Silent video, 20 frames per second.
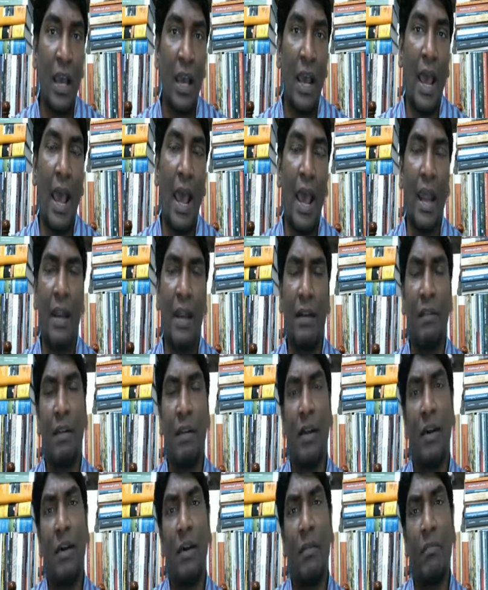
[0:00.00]
and
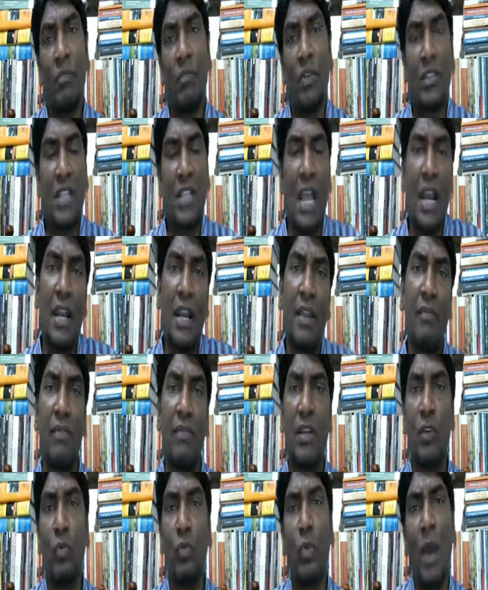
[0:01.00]
seldom we
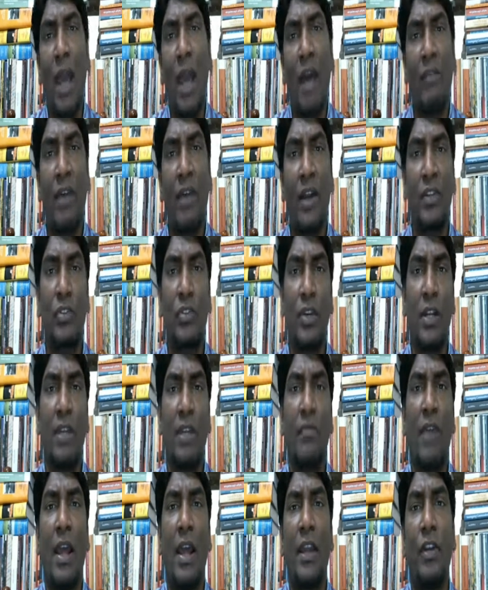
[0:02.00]
do have actually
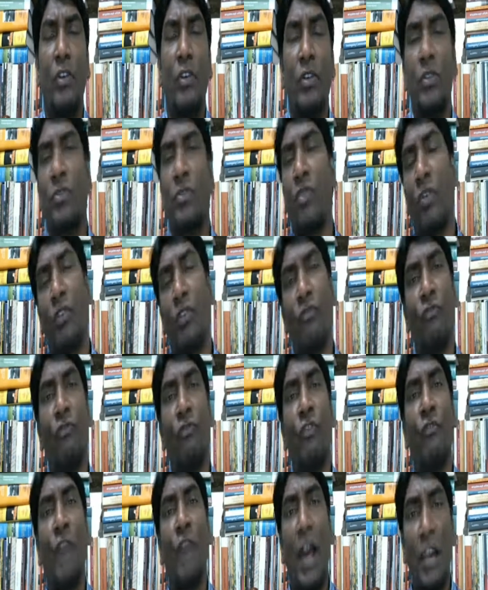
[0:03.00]
value sort of a
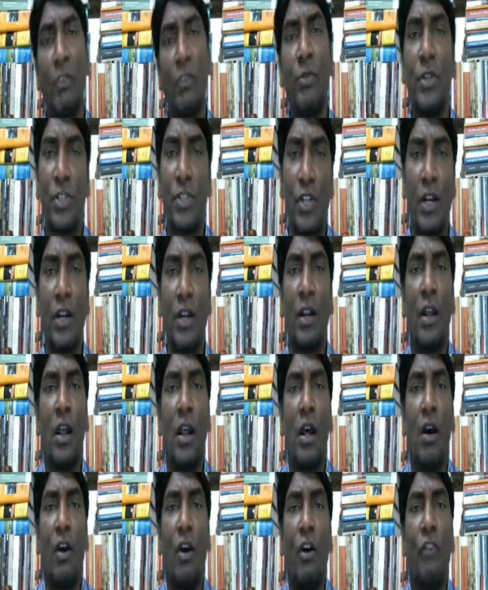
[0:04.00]
valuation
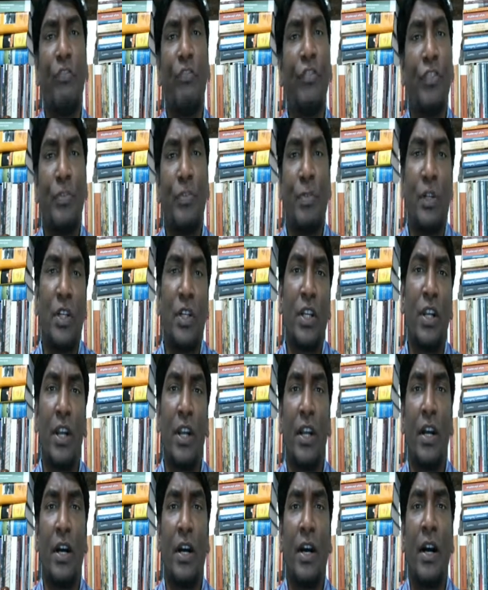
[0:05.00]
of this
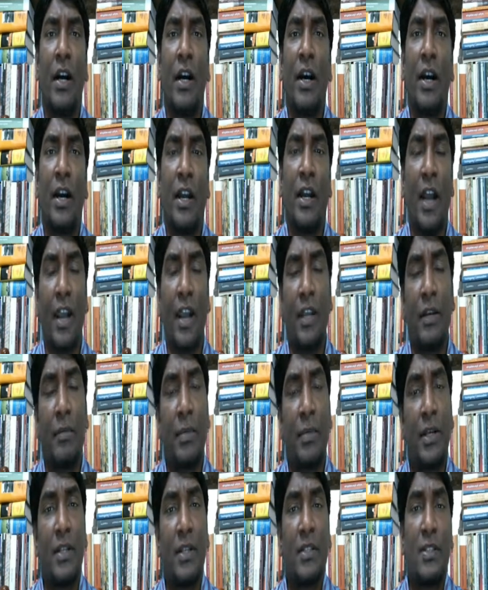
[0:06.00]
particular kind,
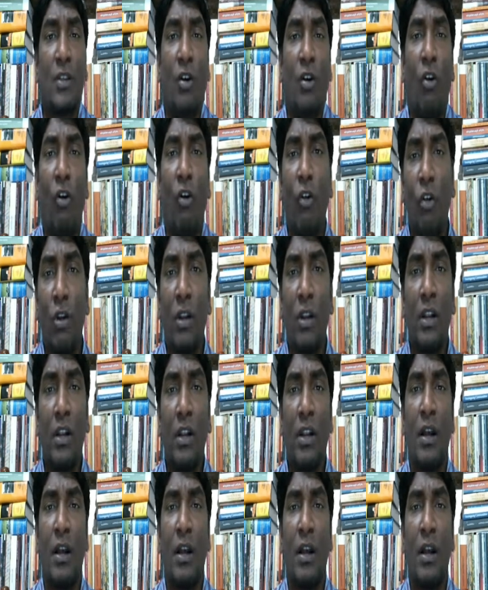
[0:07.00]
because all